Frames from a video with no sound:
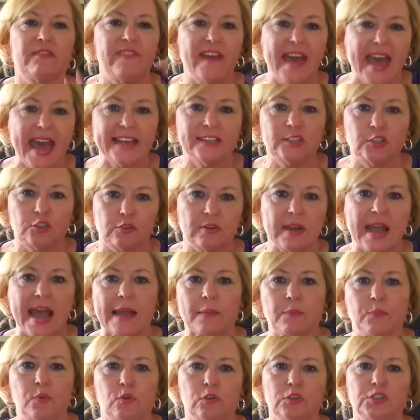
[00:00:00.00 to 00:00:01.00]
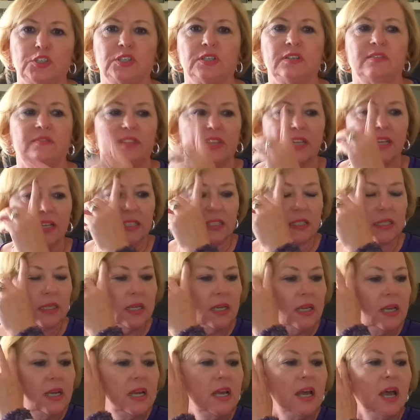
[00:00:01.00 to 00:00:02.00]
fast track portion of this
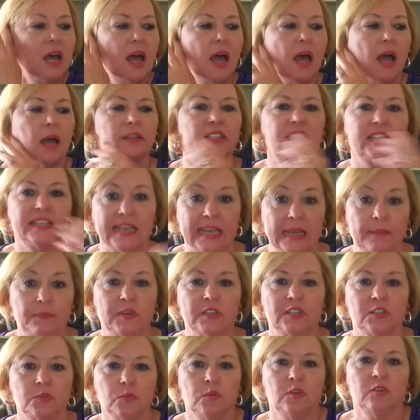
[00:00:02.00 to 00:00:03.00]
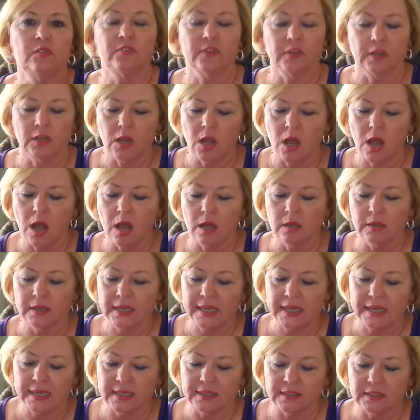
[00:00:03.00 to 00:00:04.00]
to keep this moving
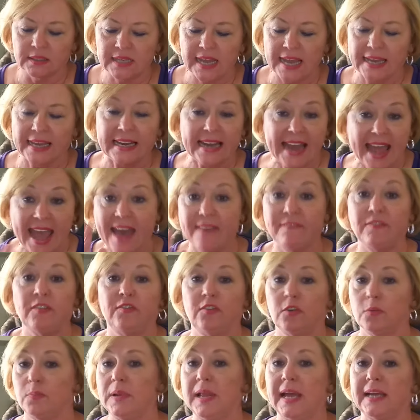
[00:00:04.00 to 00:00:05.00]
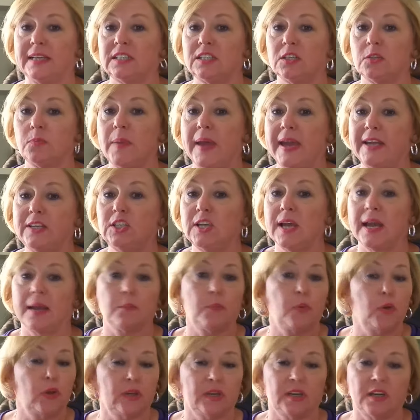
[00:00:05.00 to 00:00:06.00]
along is taking half of your Plexus
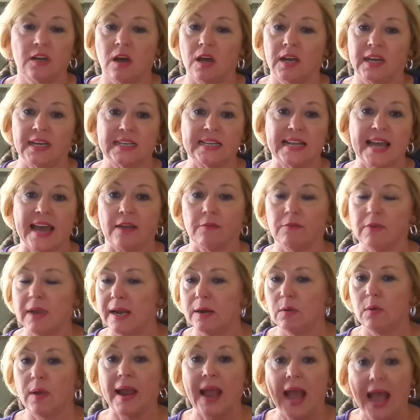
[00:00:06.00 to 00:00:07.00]
paycheck, putting it on a debt right away.